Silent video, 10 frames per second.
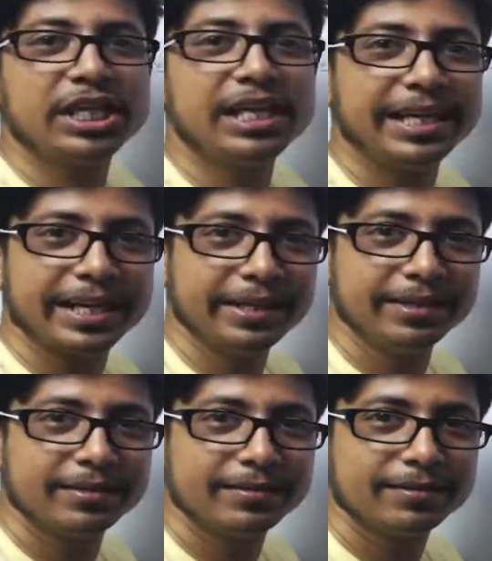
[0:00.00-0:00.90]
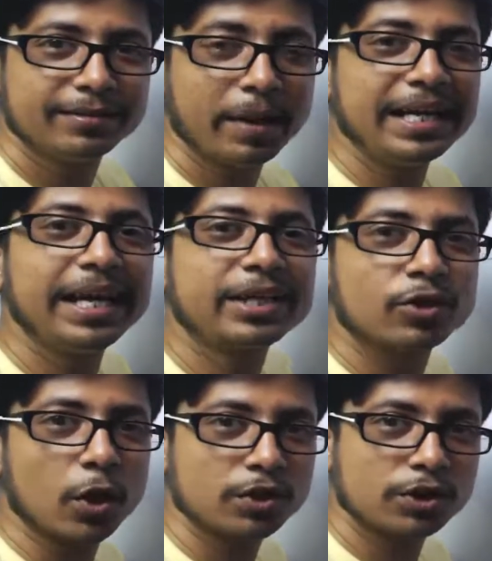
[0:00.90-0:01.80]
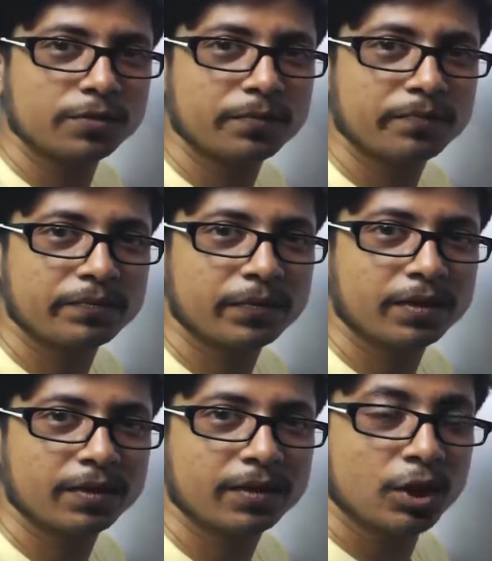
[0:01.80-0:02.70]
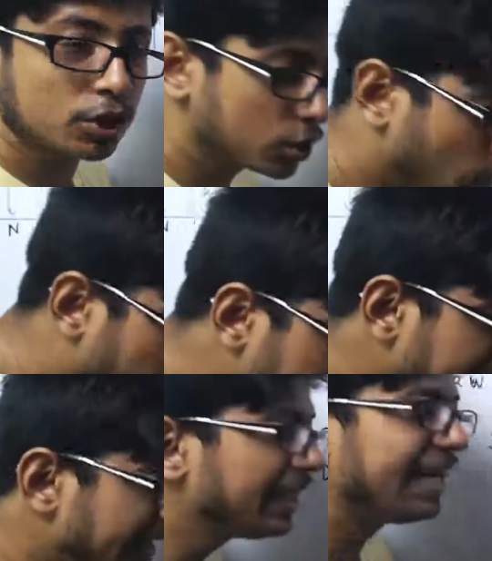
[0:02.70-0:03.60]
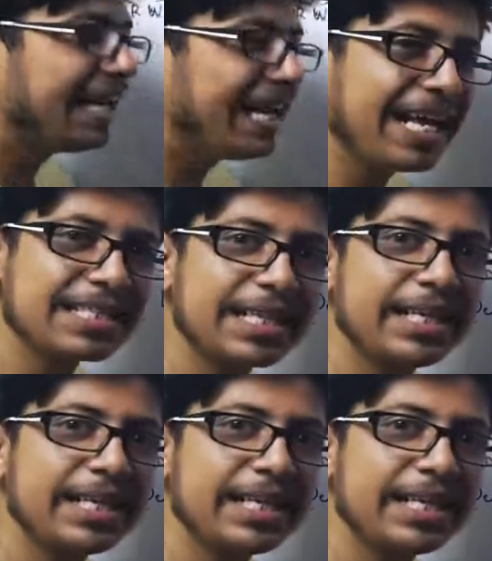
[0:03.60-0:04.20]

shielded by electrons, so we need less